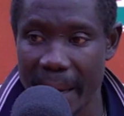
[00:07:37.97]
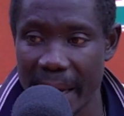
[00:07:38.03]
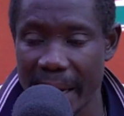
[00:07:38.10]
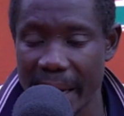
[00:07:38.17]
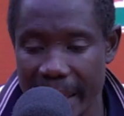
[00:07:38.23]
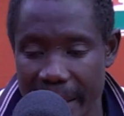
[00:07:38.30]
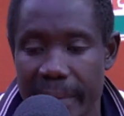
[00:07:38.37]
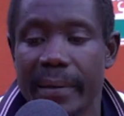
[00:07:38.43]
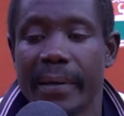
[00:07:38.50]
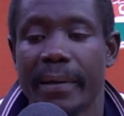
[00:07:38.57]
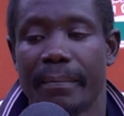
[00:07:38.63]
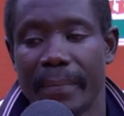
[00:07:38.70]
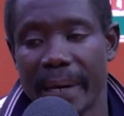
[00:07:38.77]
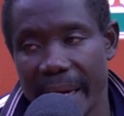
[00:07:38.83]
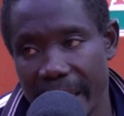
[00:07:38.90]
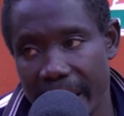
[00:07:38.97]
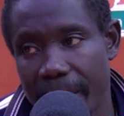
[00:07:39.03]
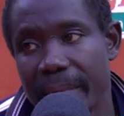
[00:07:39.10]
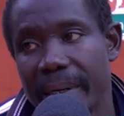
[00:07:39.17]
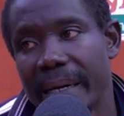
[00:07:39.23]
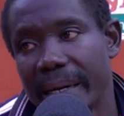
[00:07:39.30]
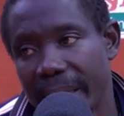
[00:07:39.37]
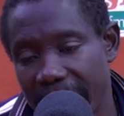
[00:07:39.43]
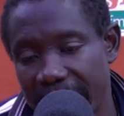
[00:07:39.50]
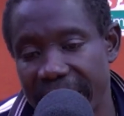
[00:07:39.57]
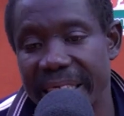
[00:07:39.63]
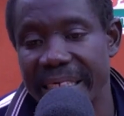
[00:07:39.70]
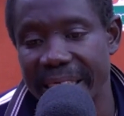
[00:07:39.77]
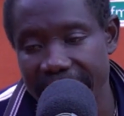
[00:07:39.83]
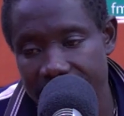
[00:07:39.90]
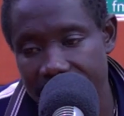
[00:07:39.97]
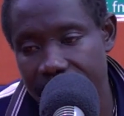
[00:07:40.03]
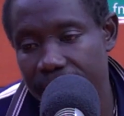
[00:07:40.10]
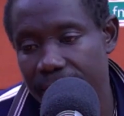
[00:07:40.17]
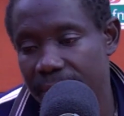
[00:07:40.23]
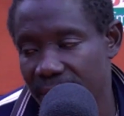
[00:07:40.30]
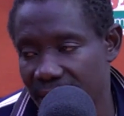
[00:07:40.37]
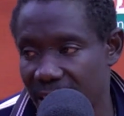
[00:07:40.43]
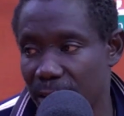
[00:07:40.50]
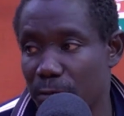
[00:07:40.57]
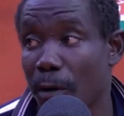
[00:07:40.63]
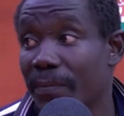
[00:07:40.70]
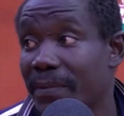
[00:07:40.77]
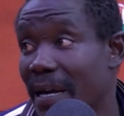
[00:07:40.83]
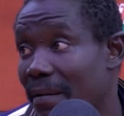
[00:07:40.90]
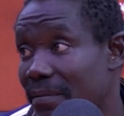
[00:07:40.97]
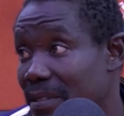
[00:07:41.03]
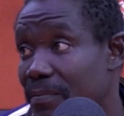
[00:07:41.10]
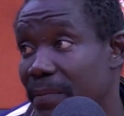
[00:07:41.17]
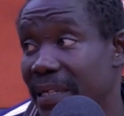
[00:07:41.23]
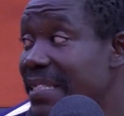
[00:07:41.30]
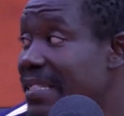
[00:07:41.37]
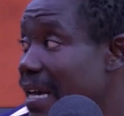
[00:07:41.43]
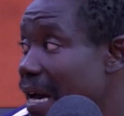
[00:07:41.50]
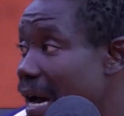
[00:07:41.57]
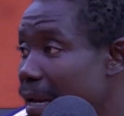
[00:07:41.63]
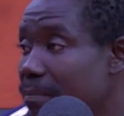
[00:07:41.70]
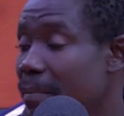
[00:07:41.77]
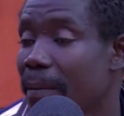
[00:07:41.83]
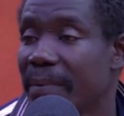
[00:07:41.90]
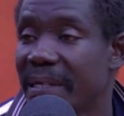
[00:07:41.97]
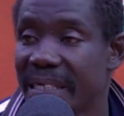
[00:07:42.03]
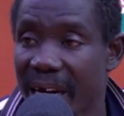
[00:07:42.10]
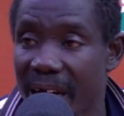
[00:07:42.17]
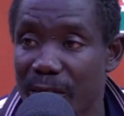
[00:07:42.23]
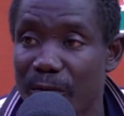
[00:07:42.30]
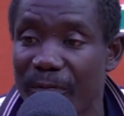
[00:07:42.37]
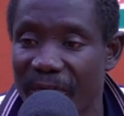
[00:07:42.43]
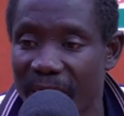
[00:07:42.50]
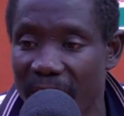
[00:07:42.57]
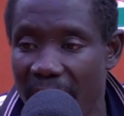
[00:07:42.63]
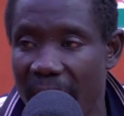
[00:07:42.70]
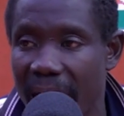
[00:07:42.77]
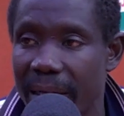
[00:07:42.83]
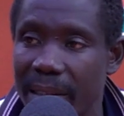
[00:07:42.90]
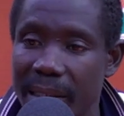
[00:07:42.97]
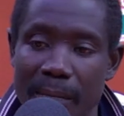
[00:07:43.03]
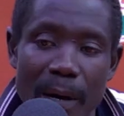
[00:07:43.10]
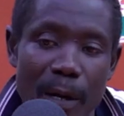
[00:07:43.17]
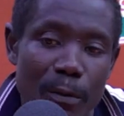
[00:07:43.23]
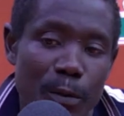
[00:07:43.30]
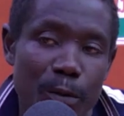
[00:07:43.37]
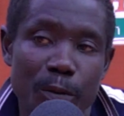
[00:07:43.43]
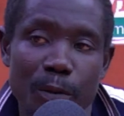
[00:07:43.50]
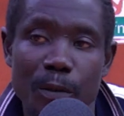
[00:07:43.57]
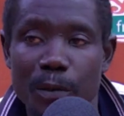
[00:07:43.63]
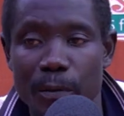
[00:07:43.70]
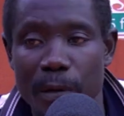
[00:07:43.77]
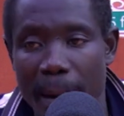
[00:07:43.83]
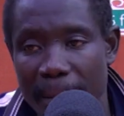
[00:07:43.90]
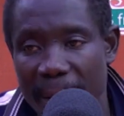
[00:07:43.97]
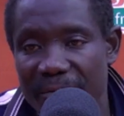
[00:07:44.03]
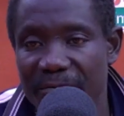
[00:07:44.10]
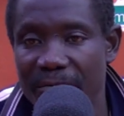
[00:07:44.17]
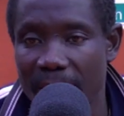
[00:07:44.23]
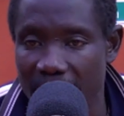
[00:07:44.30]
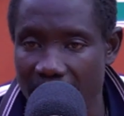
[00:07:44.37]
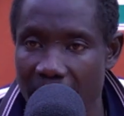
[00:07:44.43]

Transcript: day, may an amid a diddy. Tis sometimes me niska and my bijina so full like na ma lo do lo do ama for ka.